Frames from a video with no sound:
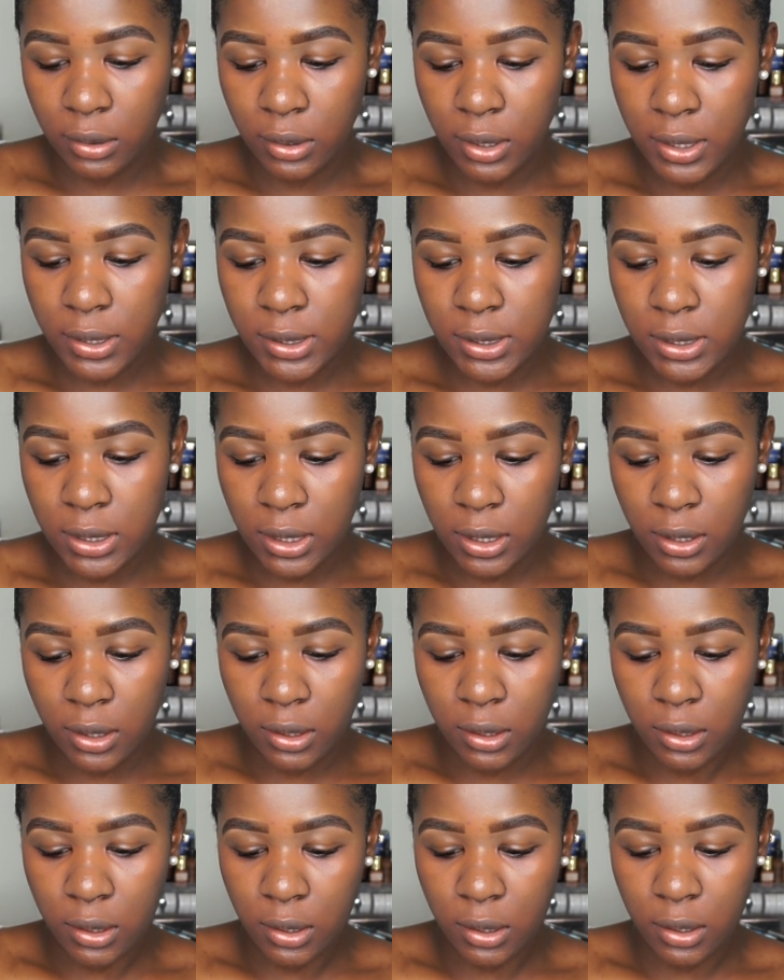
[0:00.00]
Let's see.
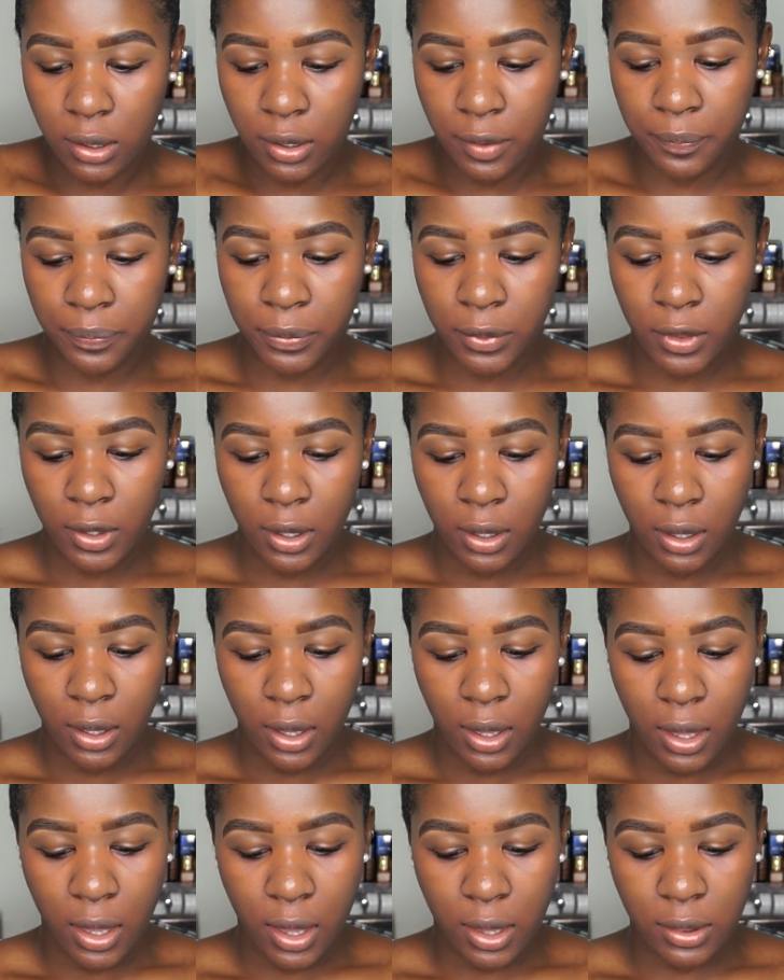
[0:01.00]

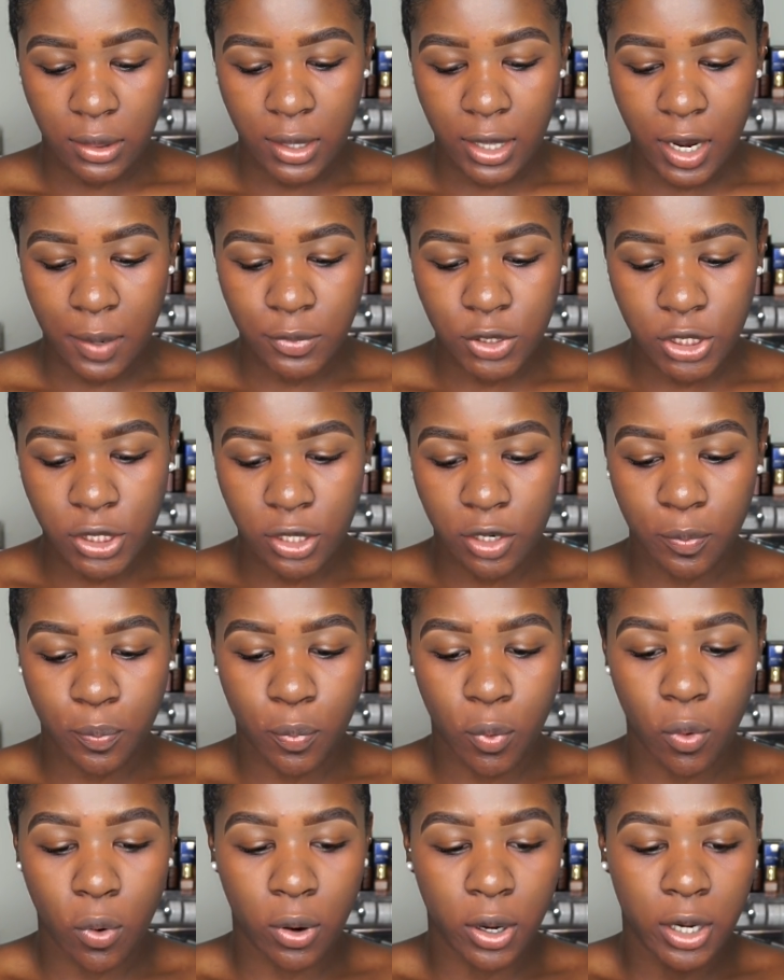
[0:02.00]
And then I'm just going to
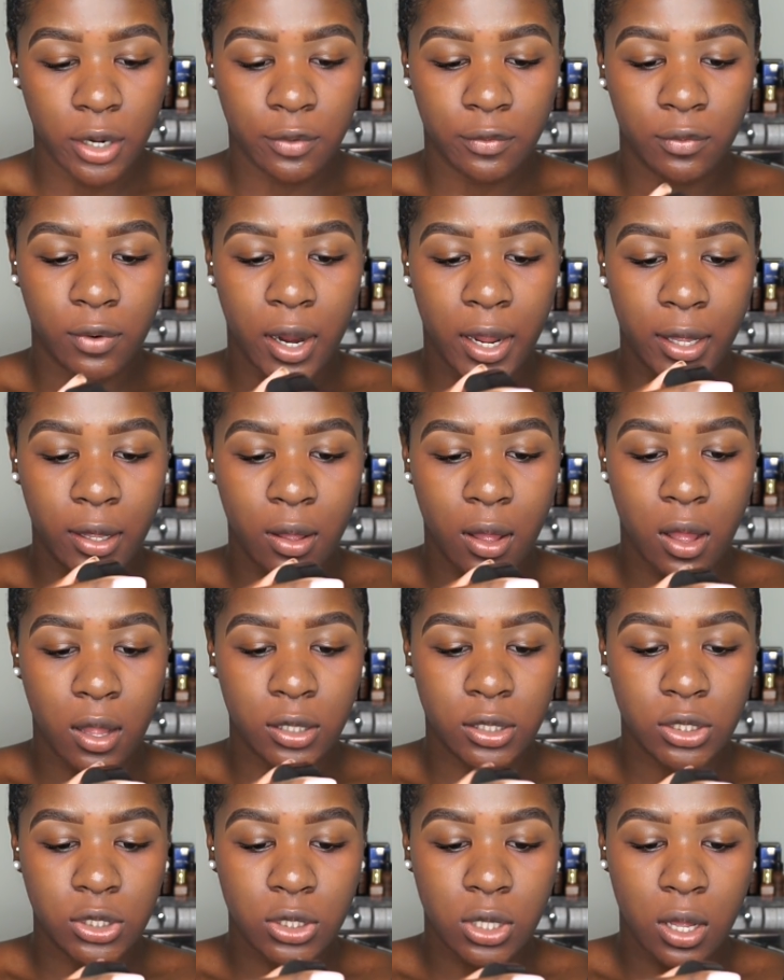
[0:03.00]
pour it right
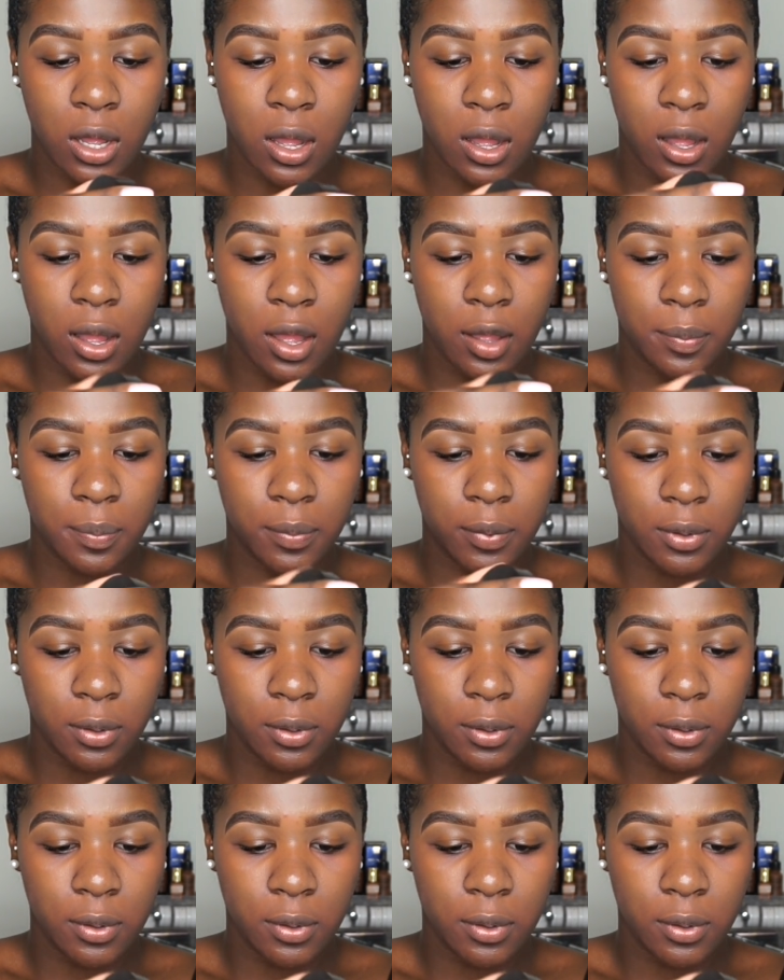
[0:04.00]
on top.